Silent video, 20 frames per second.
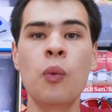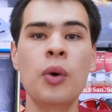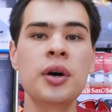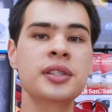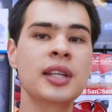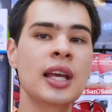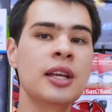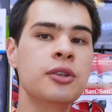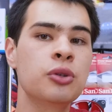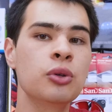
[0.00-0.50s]

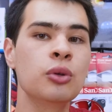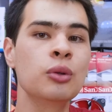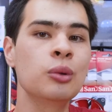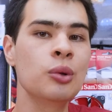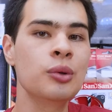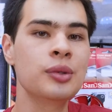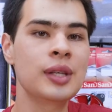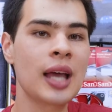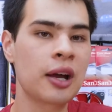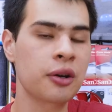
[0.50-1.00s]
whilst they do
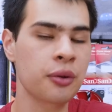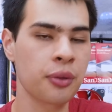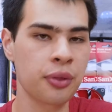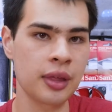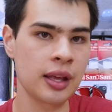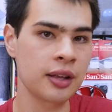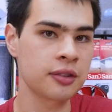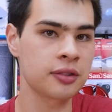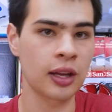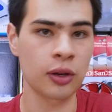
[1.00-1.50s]
lose out on
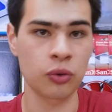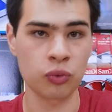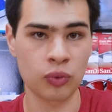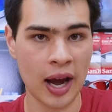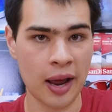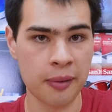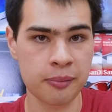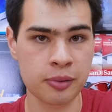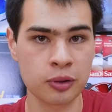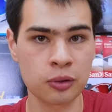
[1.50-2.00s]
things like
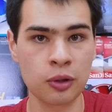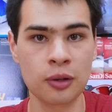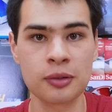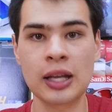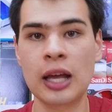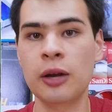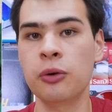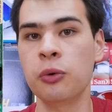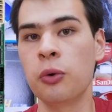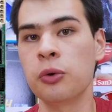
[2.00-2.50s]
RAM slots
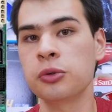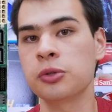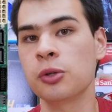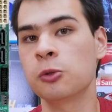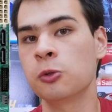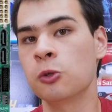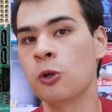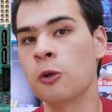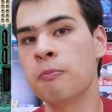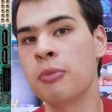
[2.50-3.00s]
and also
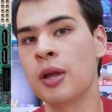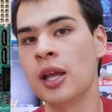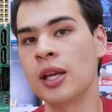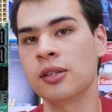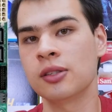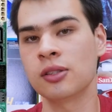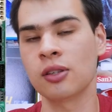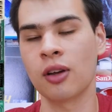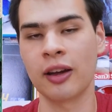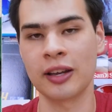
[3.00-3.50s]
too
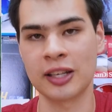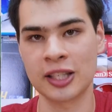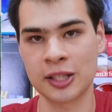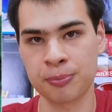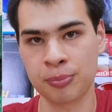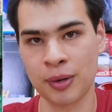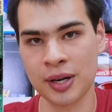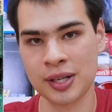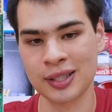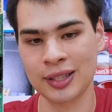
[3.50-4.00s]
PCI
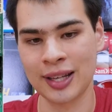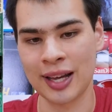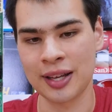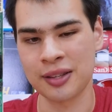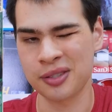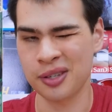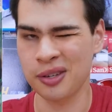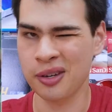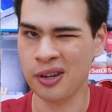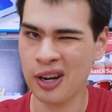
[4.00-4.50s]
Express
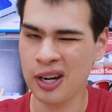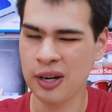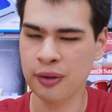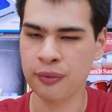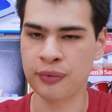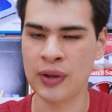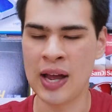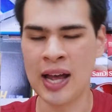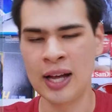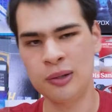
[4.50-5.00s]
lanes. So you kind
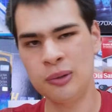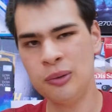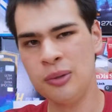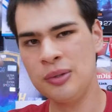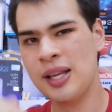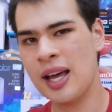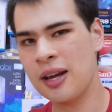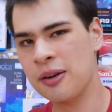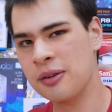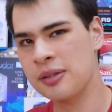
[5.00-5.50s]
of
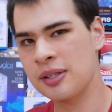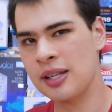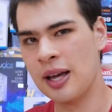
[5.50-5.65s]
lose out on